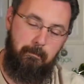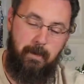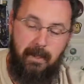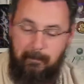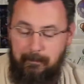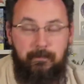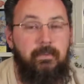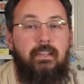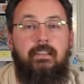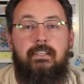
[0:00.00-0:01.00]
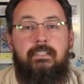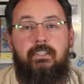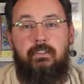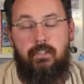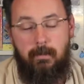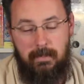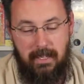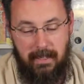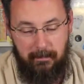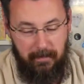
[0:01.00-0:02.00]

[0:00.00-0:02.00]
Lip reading: But this is another zombie game.